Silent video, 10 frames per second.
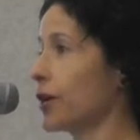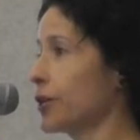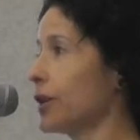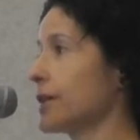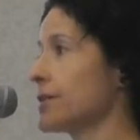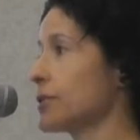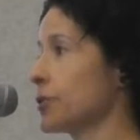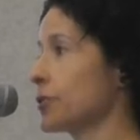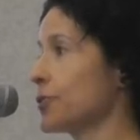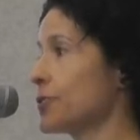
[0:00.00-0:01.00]
our youngest
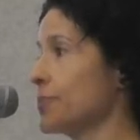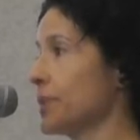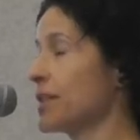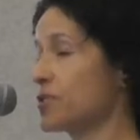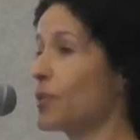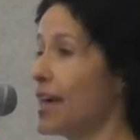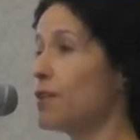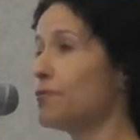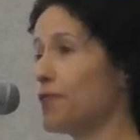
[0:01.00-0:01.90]
learners, because we have